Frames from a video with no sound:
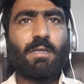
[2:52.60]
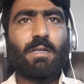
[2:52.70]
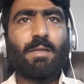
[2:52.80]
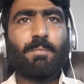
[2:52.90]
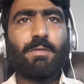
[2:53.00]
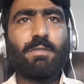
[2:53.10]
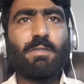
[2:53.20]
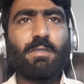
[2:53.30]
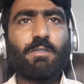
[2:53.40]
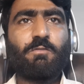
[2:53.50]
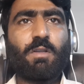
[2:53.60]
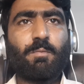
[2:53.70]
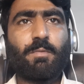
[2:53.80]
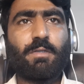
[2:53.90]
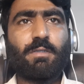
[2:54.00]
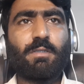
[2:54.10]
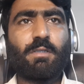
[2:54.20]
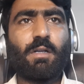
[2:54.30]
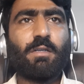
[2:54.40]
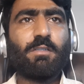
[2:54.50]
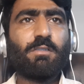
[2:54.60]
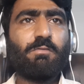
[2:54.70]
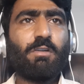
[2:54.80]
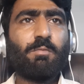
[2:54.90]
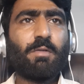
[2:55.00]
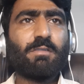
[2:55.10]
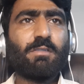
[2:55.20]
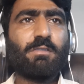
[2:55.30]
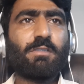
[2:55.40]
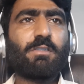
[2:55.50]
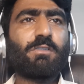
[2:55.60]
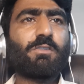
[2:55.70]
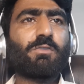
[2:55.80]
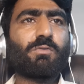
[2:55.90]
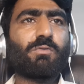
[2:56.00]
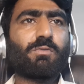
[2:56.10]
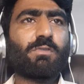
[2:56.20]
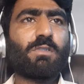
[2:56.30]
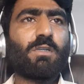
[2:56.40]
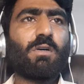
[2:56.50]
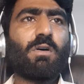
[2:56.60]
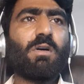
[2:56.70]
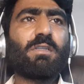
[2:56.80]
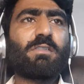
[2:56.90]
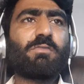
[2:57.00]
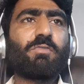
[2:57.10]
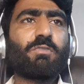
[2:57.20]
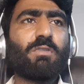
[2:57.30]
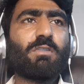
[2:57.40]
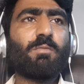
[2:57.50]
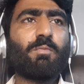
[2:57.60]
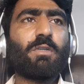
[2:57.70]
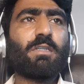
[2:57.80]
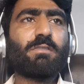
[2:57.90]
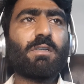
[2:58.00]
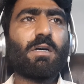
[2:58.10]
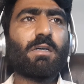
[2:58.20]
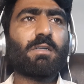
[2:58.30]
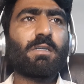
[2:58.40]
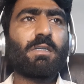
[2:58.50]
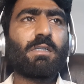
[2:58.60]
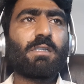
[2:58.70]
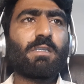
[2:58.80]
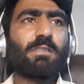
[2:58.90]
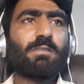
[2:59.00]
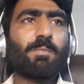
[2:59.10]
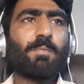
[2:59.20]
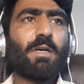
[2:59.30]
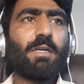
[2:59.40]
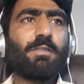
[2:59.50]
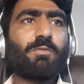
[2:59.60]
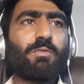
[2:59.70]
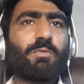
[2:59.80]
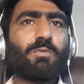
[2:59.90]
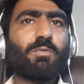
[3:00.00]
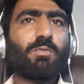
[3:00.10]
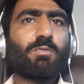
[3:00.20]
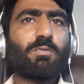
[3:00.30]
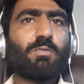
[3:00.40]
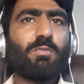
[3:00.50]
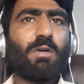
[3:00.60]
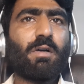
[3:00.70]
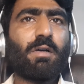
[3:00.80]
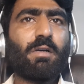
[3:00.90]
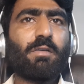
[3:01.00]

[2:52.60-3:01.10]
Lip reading: Rapid development. Traditional WordPress is easy to use. All its visual components are supplied to you through a